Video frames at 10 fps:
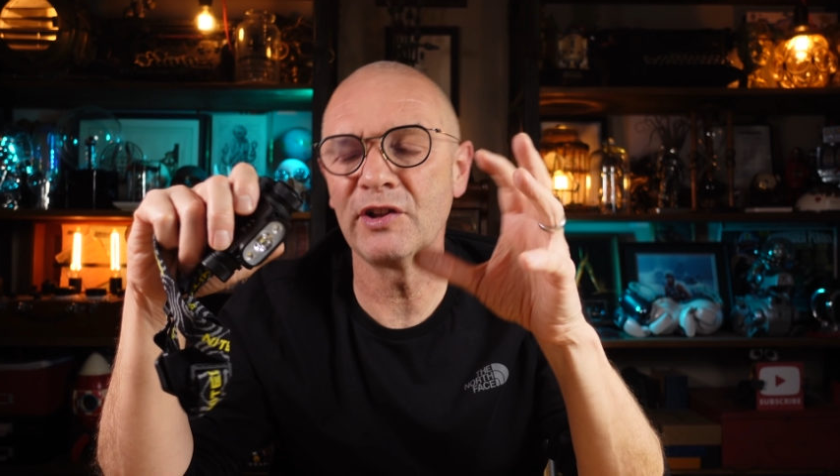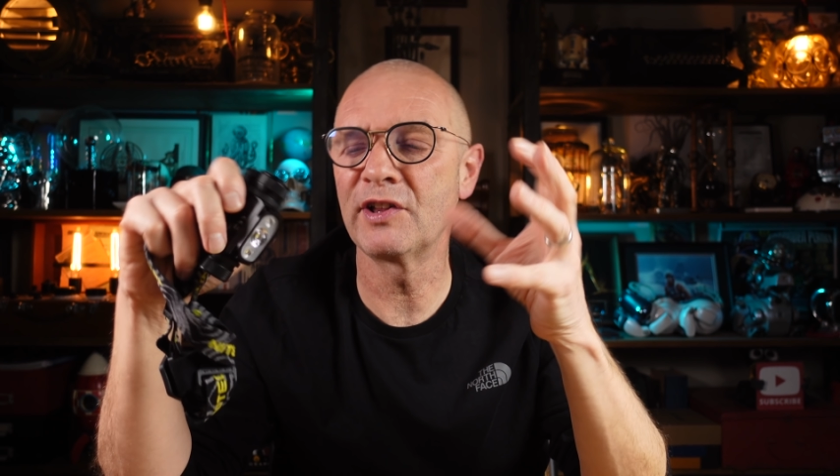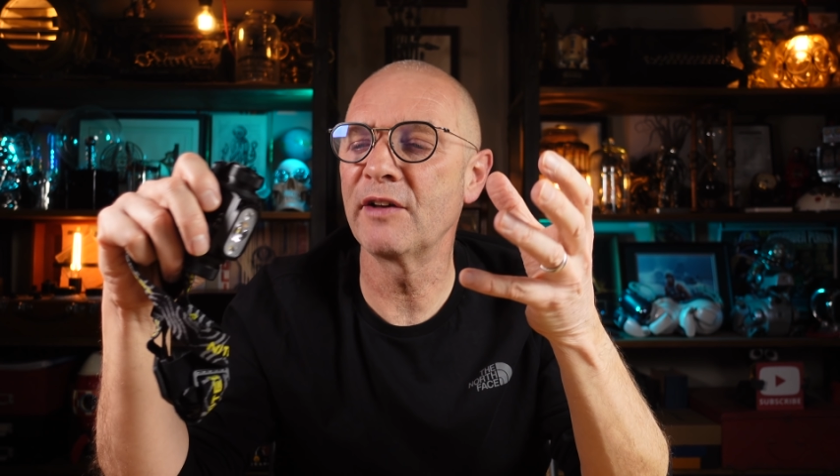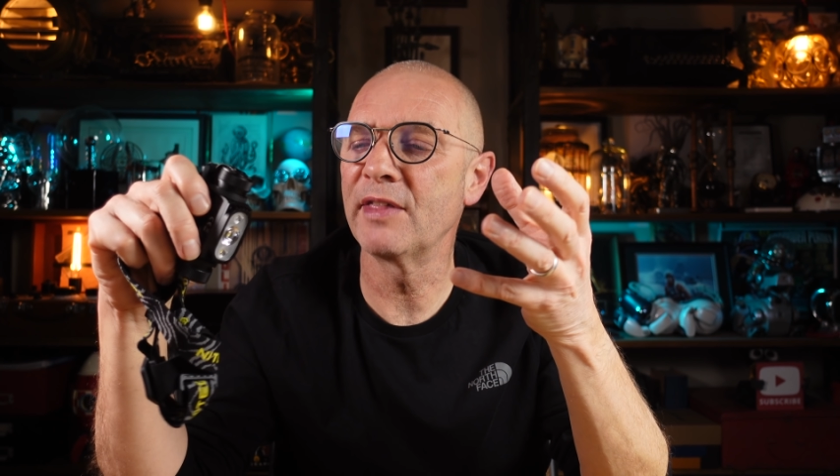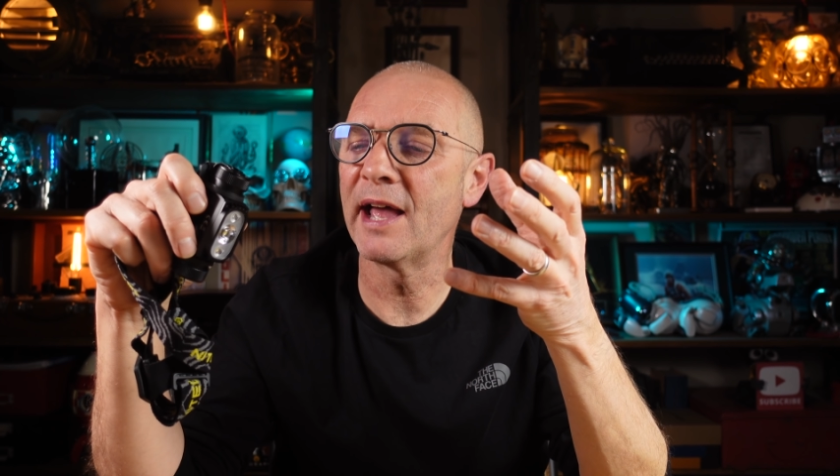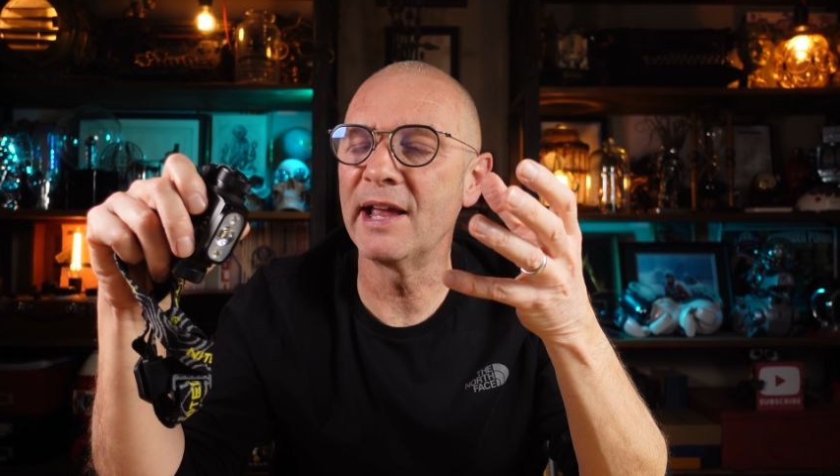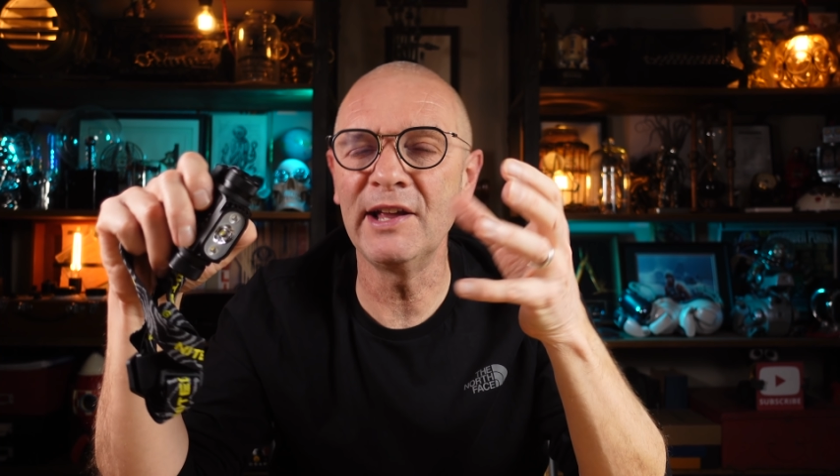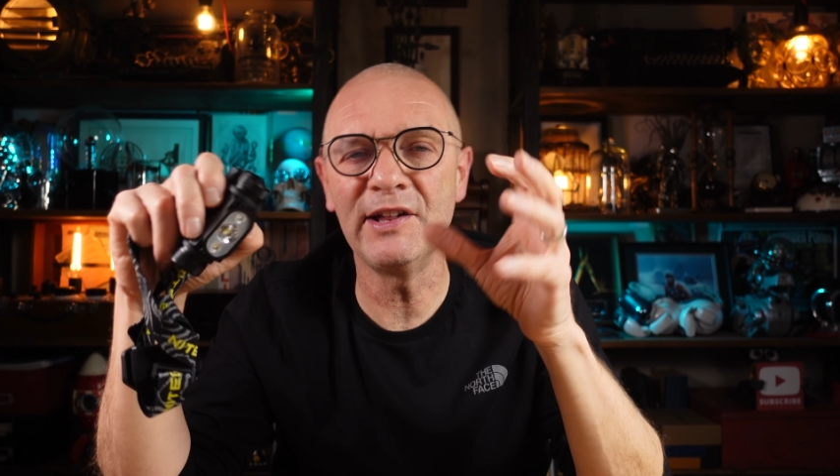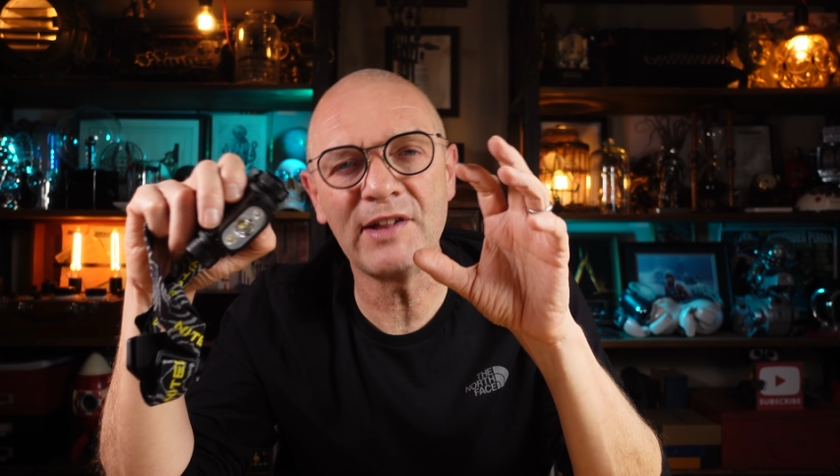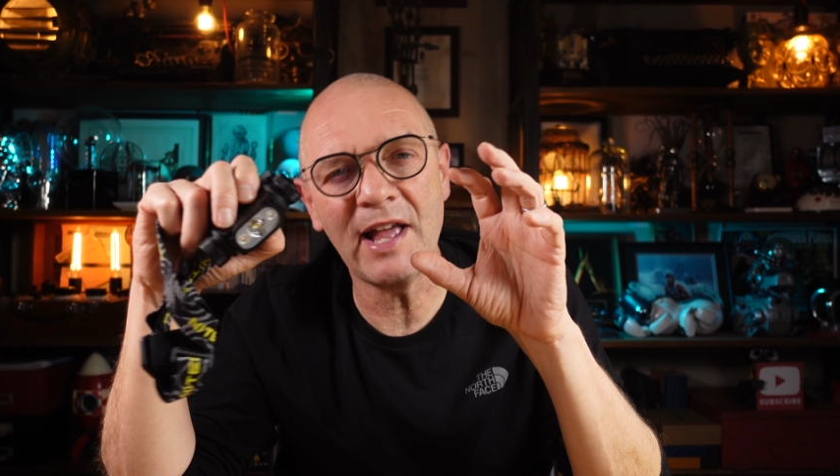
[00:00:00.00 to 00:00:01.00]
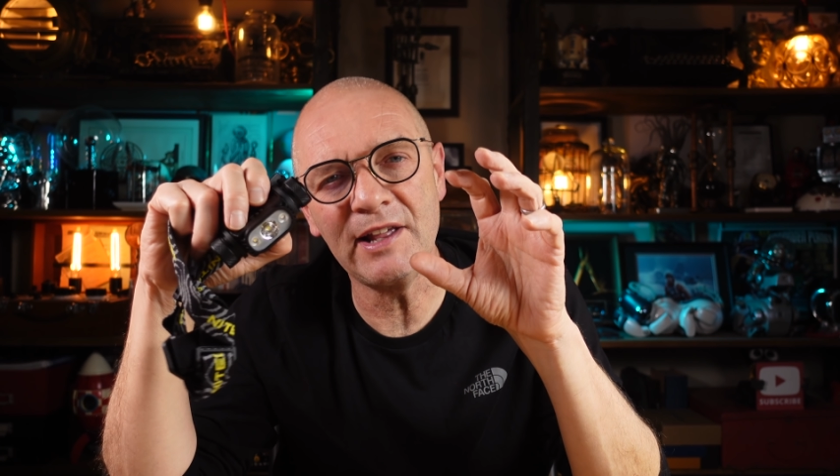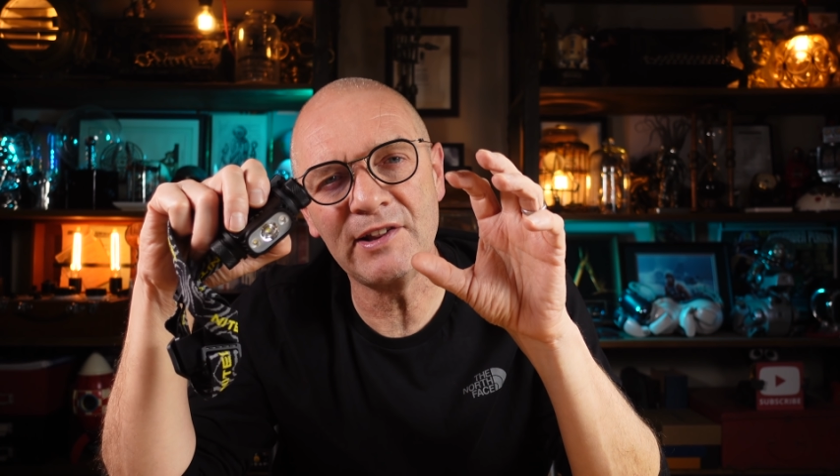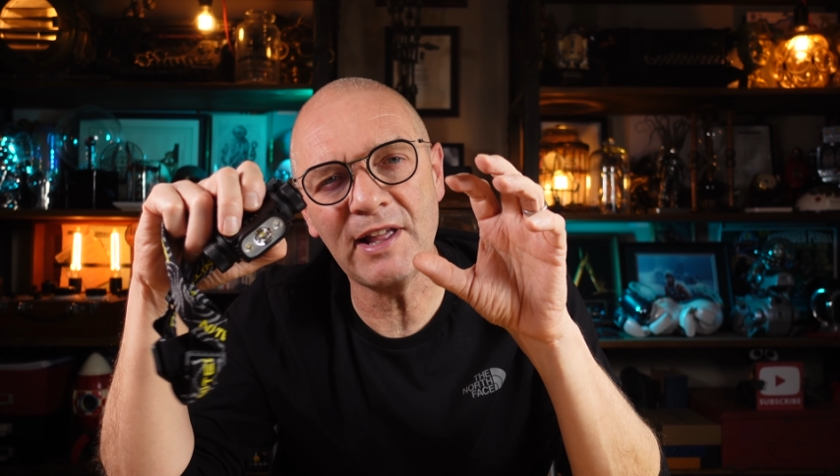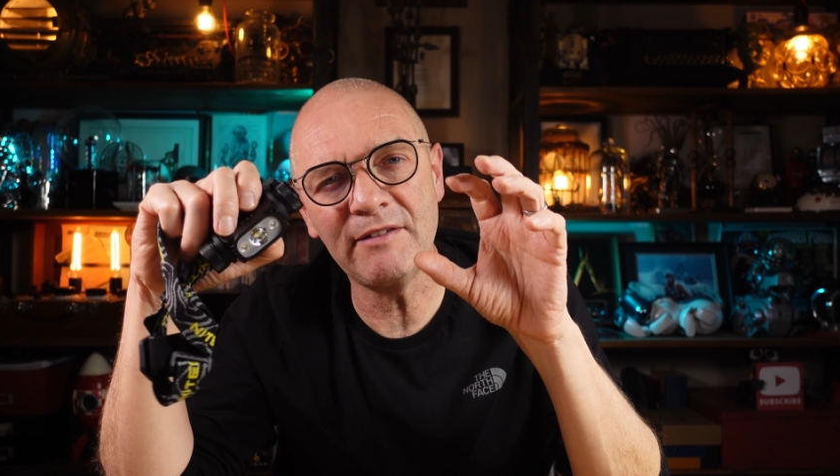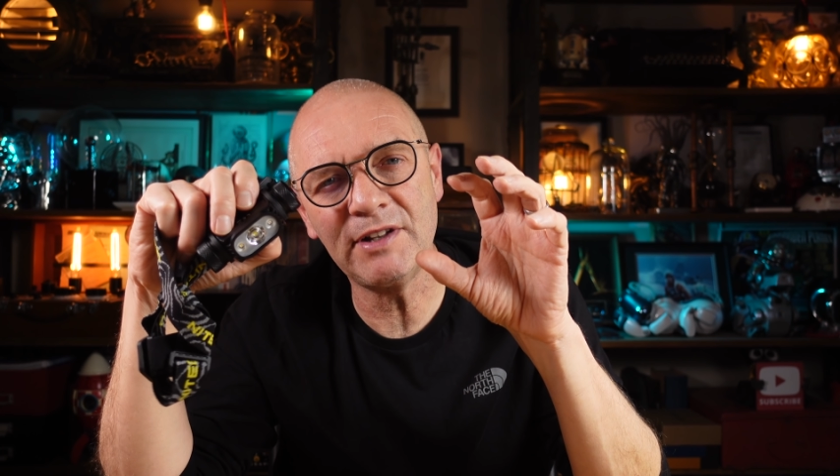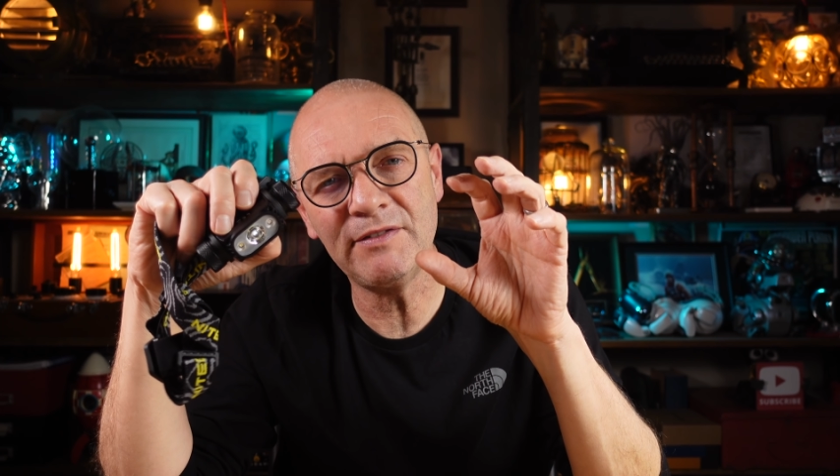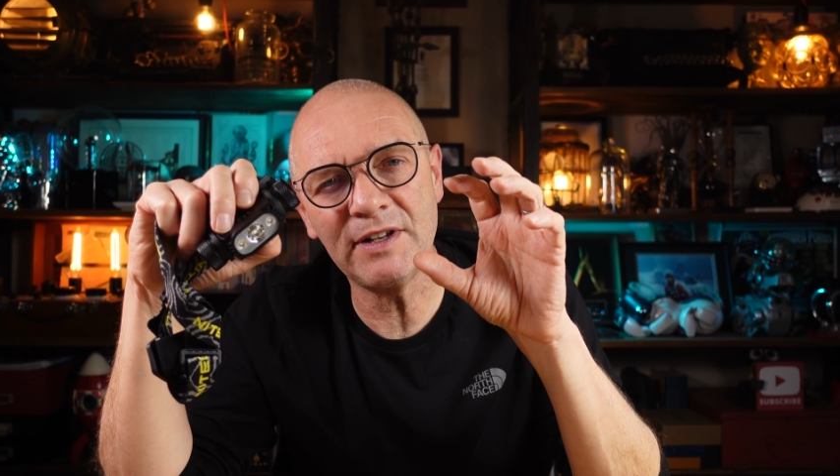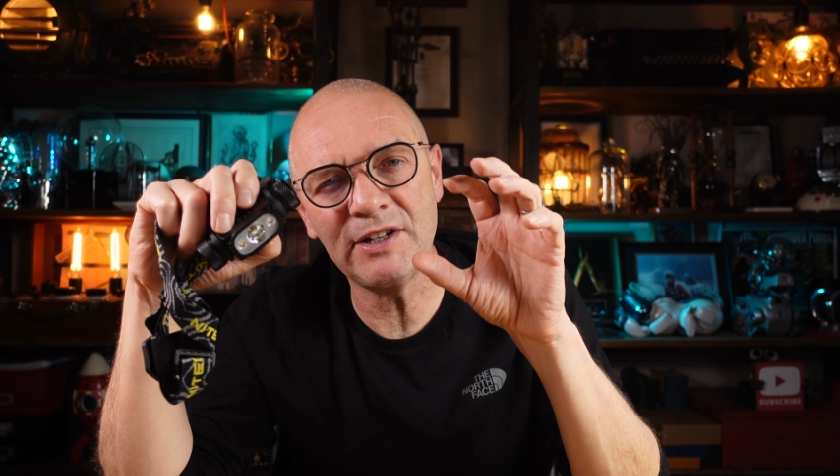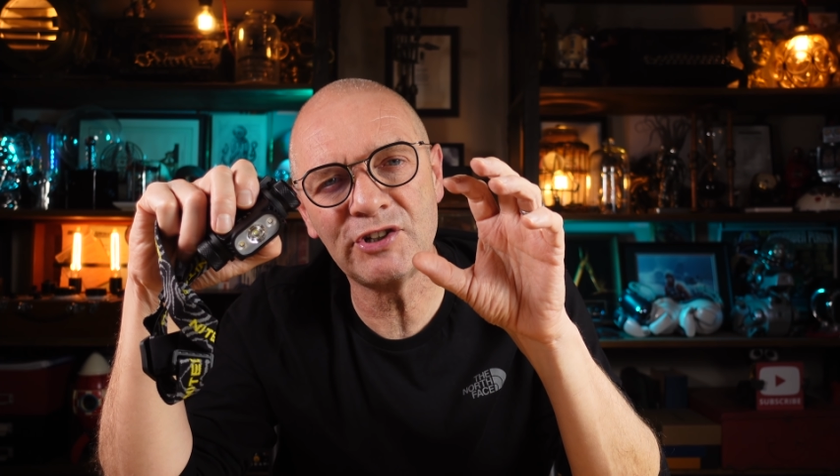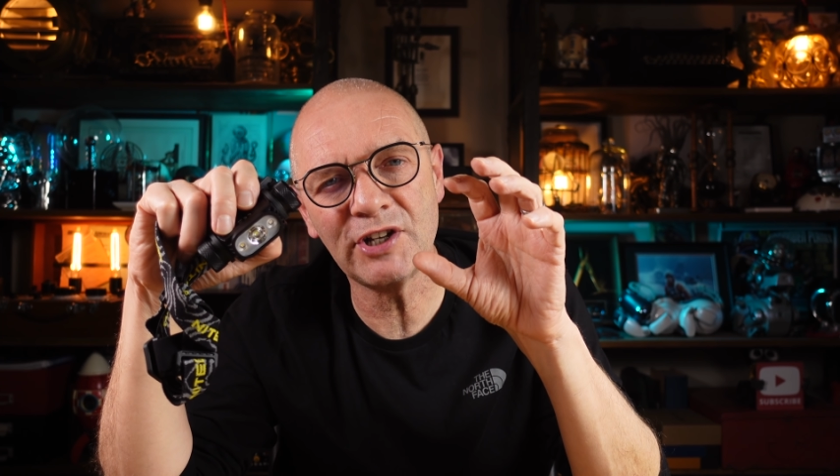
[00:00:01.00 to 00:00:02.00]
so that is a safety
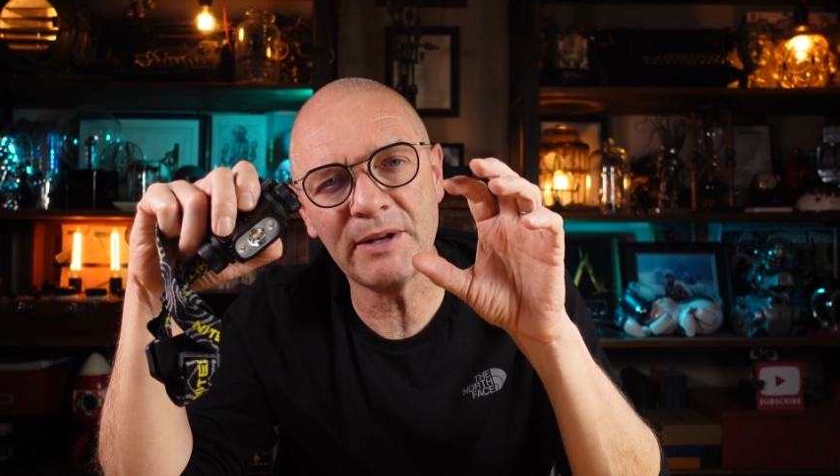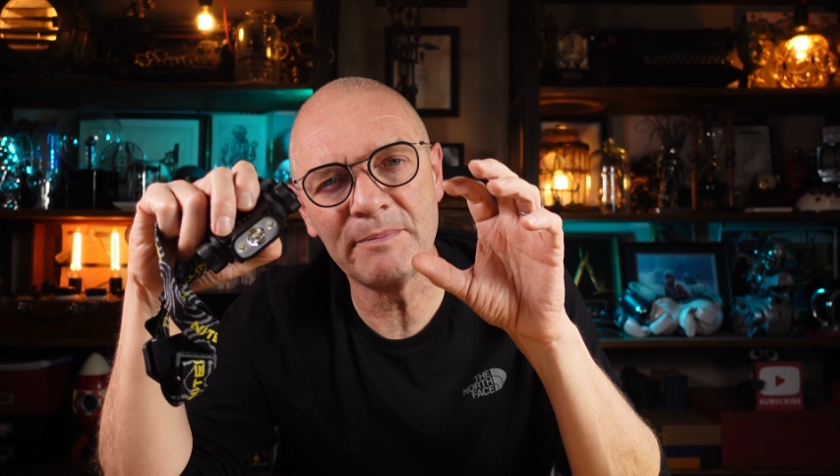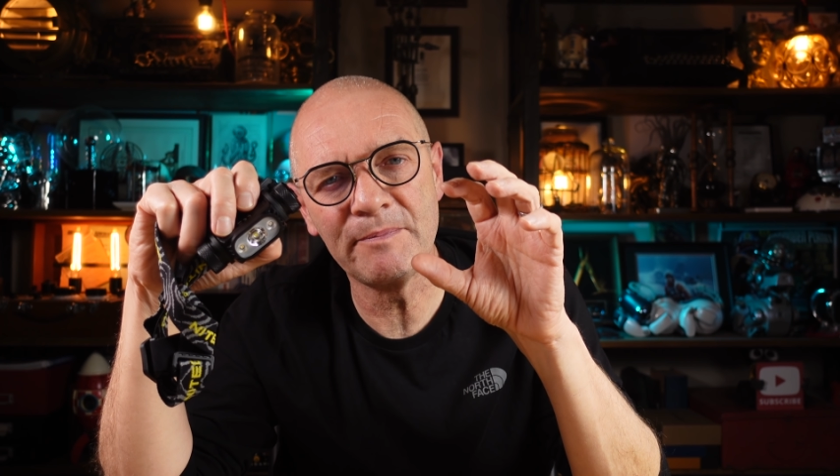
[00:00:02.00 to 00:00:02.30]
feature.